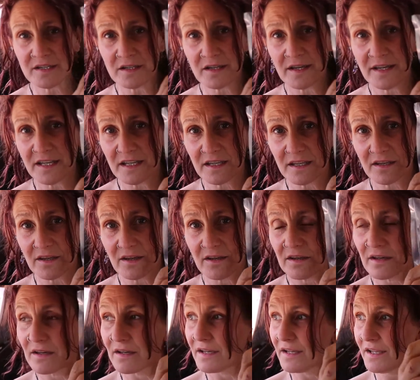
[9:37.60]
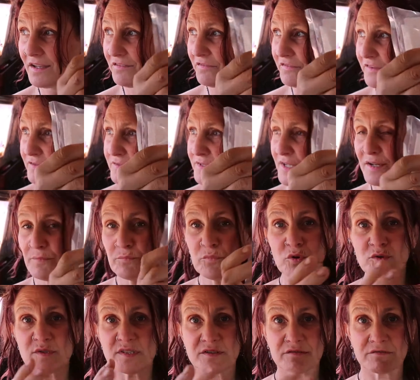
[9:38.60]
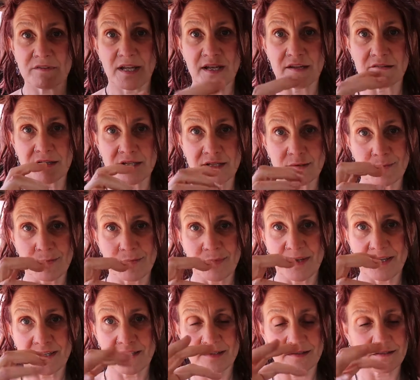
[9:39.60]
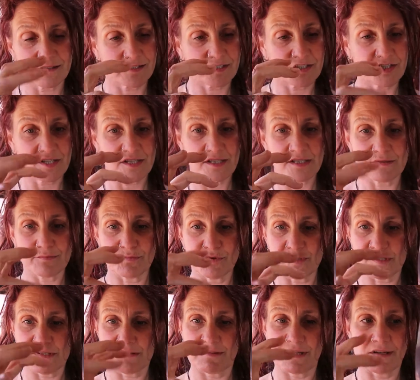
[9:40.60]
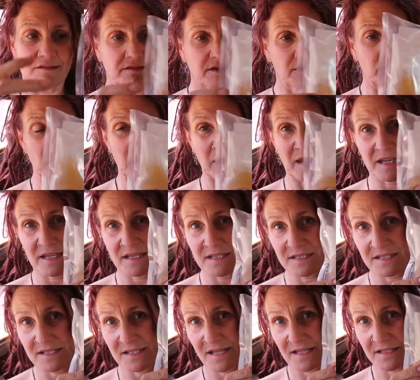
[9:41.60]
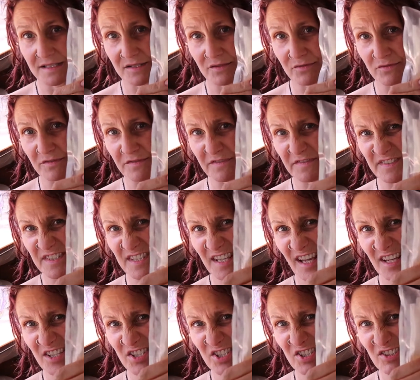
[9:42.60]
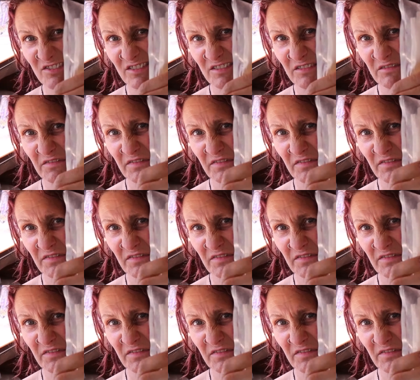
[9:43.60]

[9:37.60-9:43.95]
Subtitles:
of like, it feels like mozzarella in the cheese mozzarella in a bag. It's that sort of texture and